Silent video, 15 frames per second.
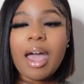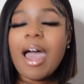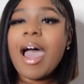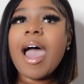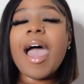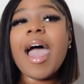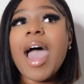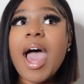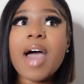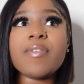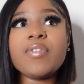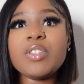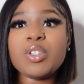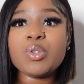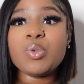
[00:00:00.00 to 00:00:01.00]
I
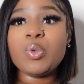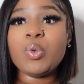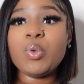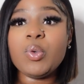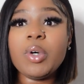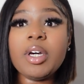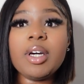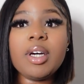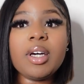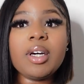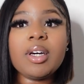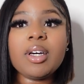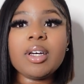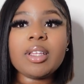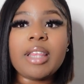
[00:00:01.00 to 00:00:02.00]
have to
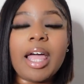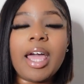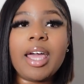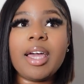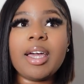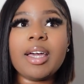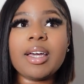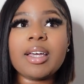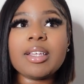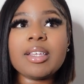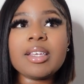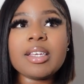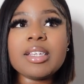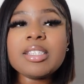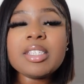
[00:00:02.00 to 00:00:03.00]

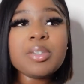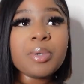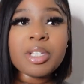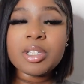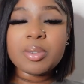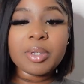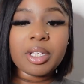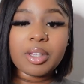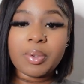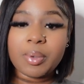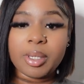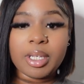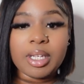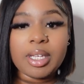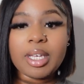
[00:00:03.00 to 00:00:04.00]
like it's
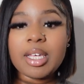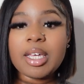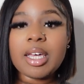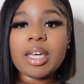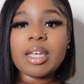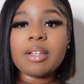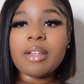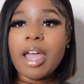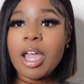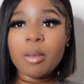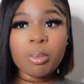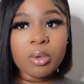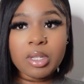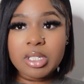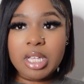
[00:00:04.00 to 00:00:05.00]
2023 and
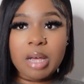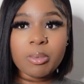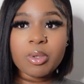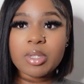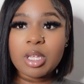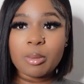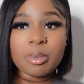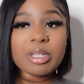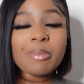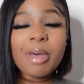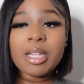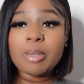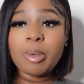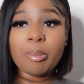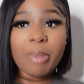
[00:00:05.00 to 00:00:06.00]
April is almost up. It's
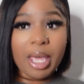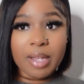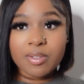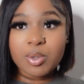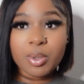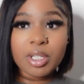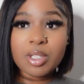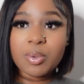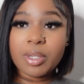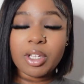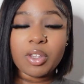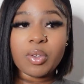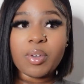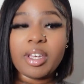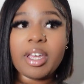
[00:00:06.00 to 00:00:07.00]
about to be May of
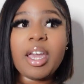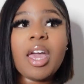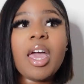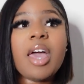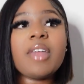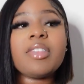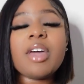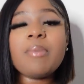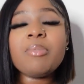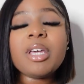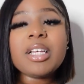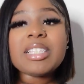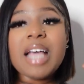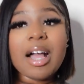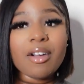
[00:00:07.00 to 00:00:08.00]
2023. That
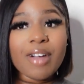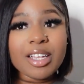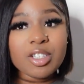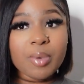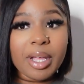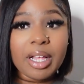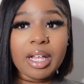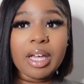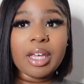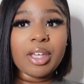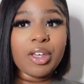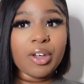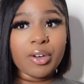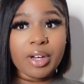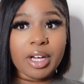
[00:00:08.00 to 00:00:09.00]
means I graduated a
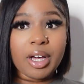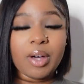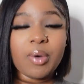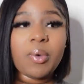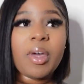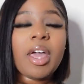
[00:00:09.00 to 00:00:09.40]
year ago.